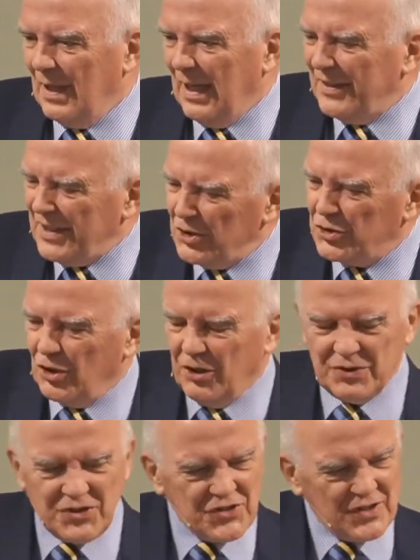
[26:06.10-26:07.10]
I think
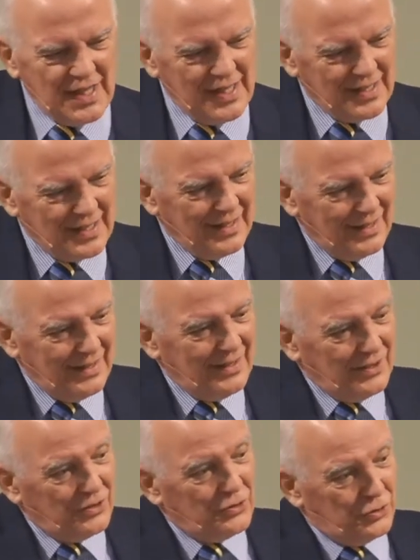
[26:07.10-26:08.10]
John is saying,
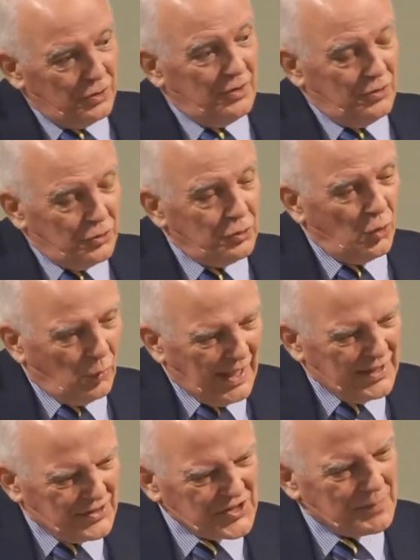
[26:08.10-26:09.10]
you know
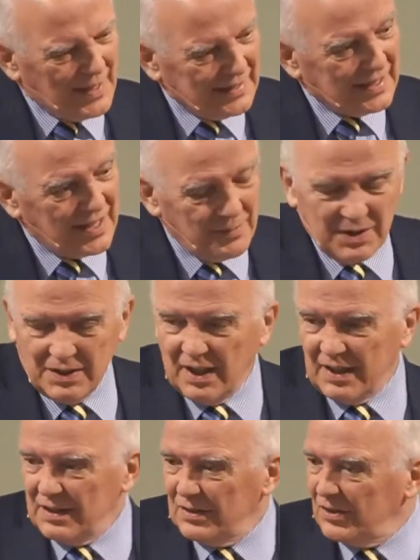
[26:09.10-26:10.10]
why this man came at
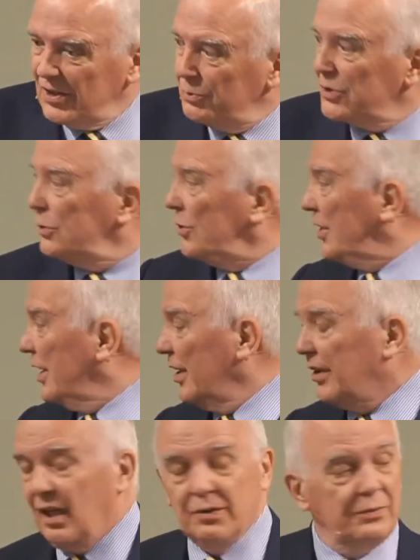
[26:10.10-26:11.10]
night? He was looking
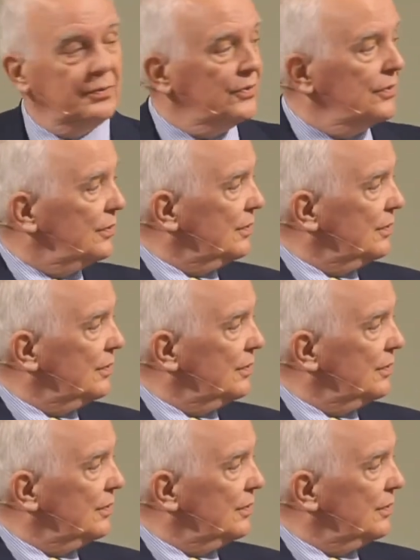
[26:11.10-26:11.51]
around.